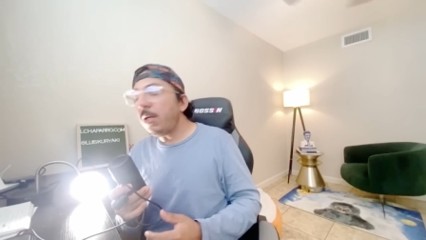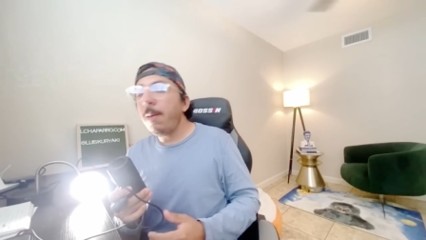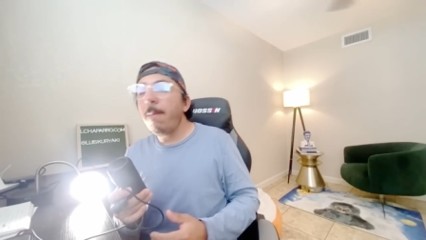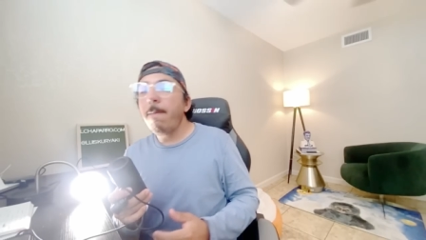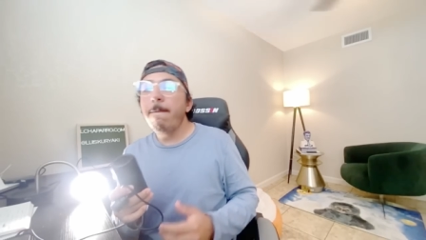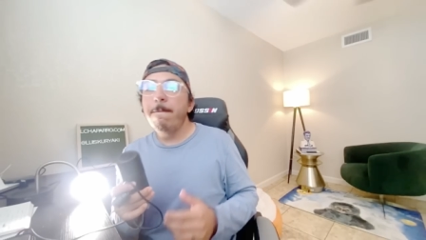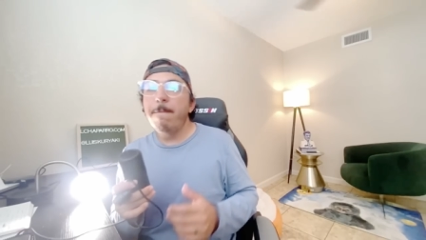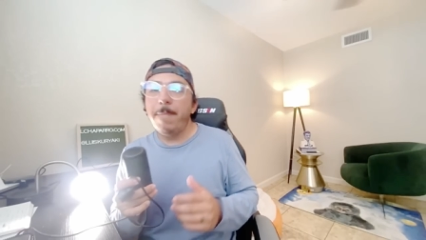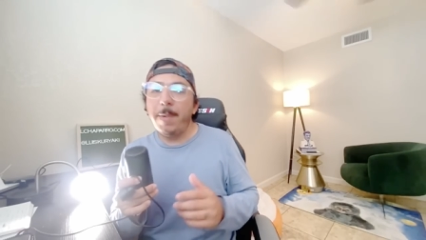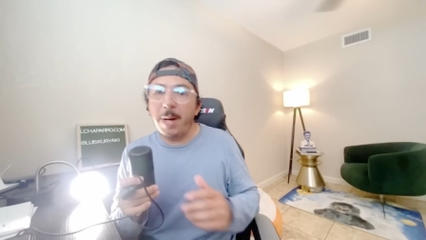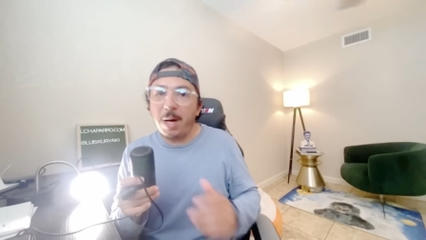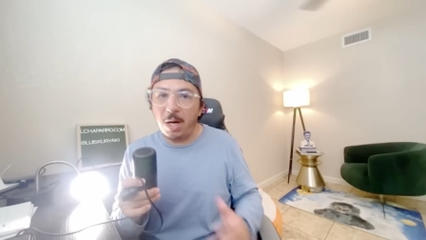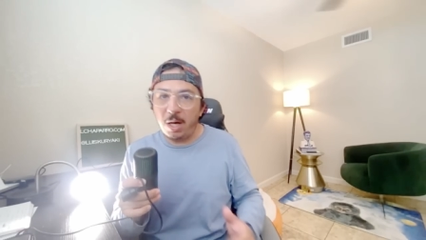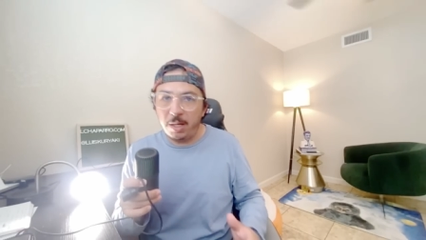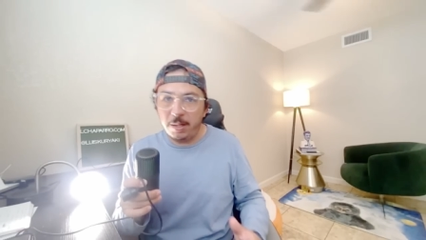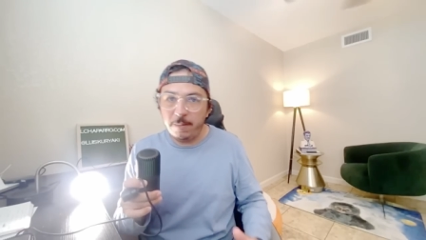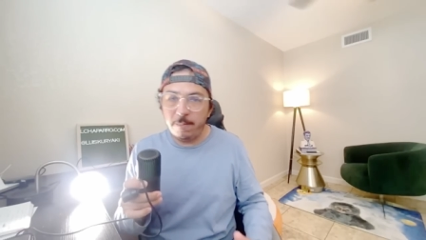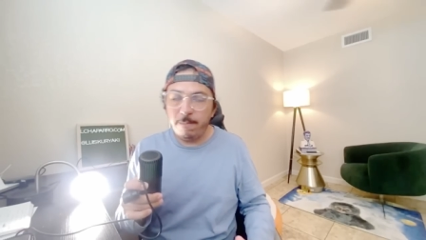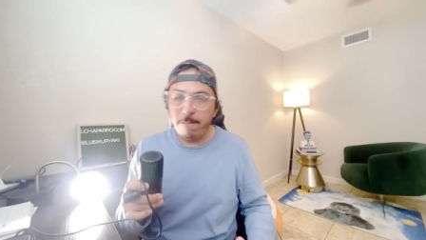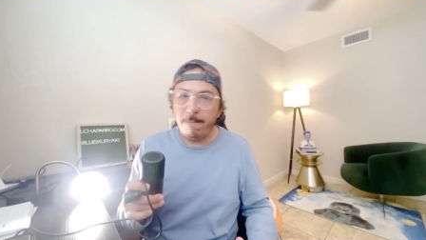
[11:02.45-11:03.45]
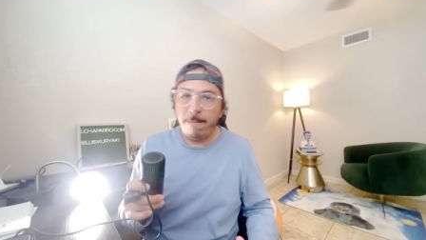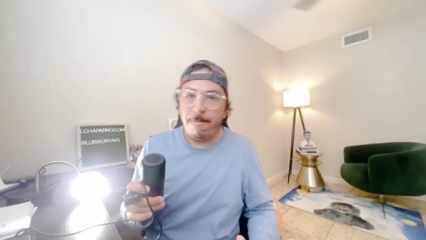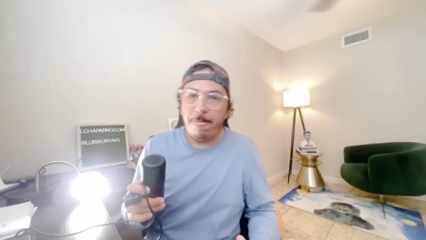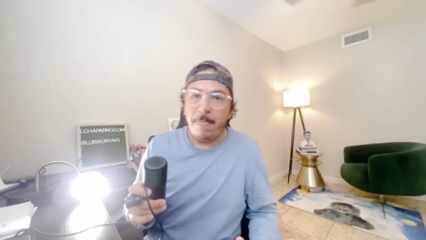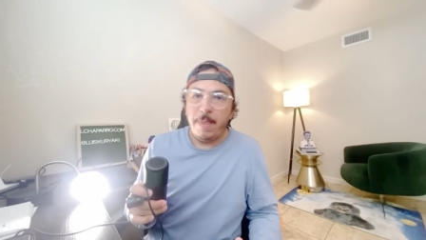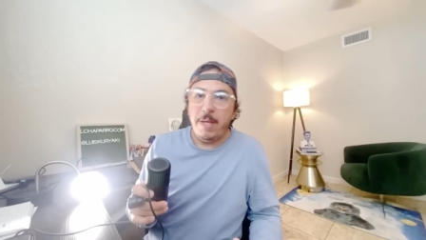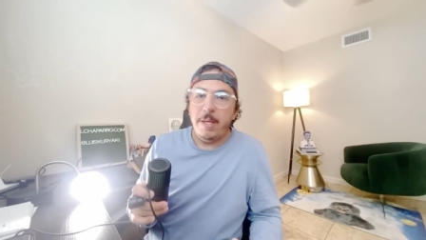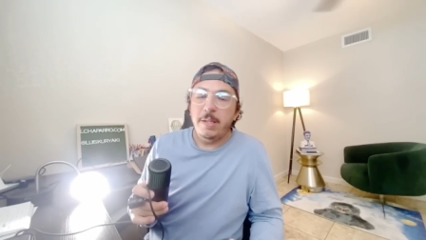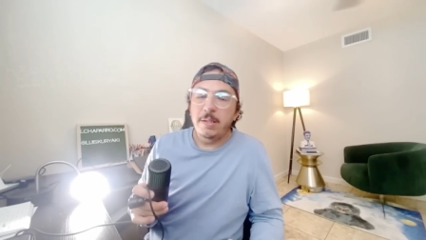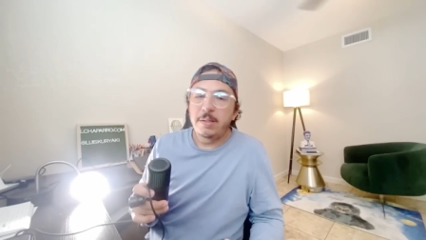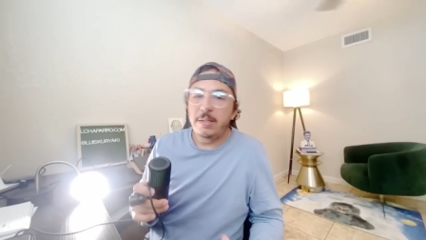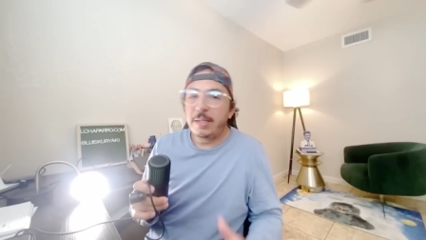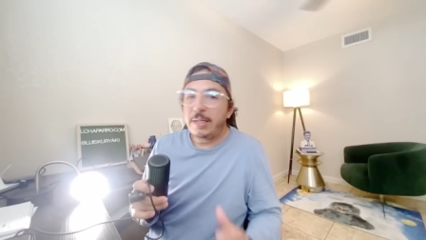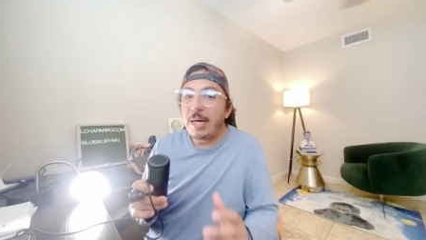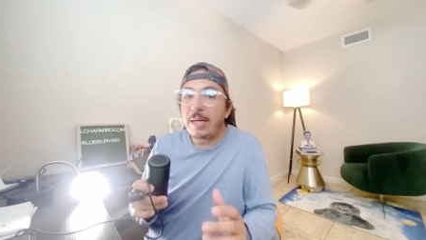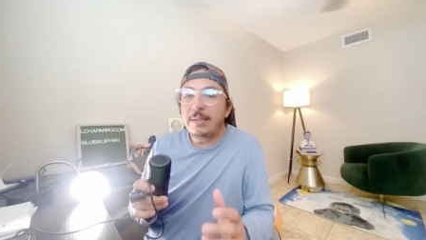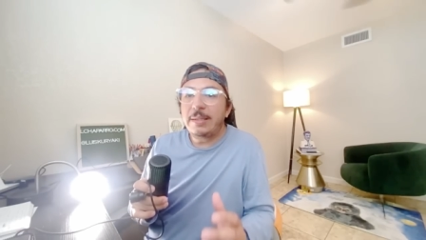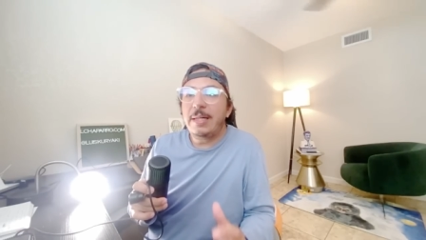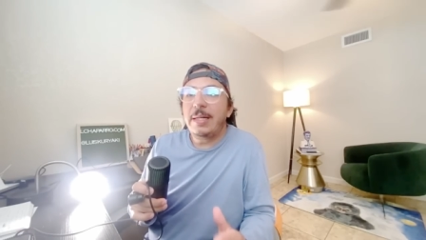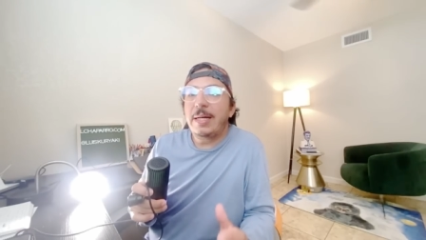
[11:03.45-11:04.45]
But the
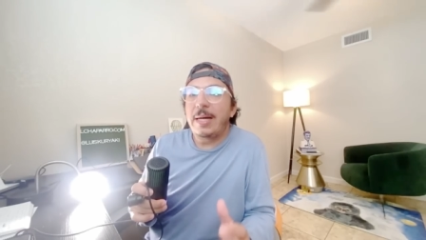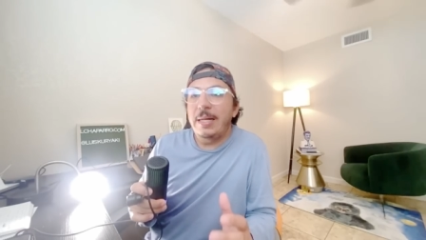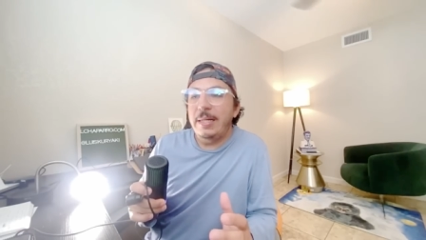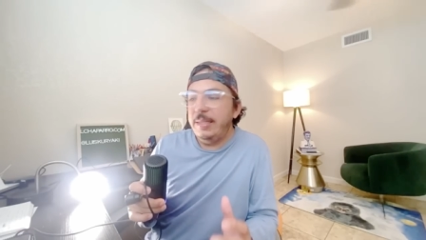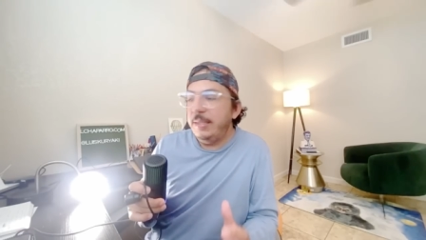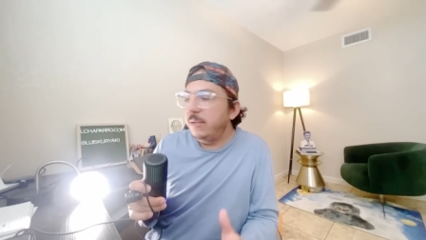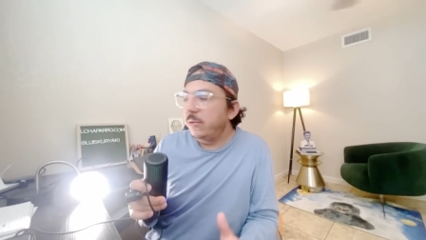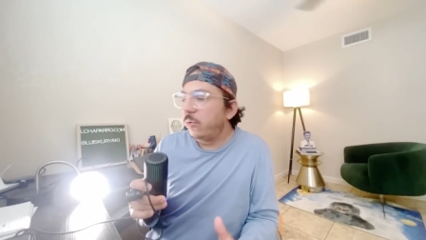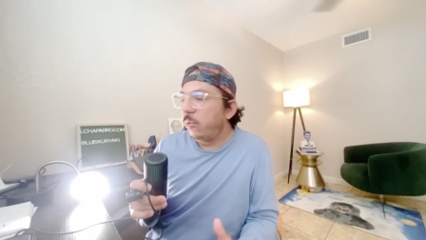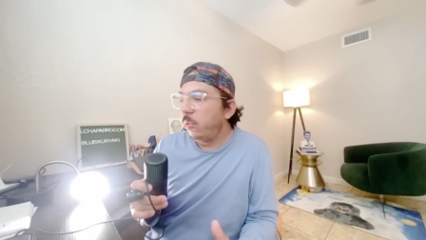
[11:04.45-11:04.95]
Cartel Jalisco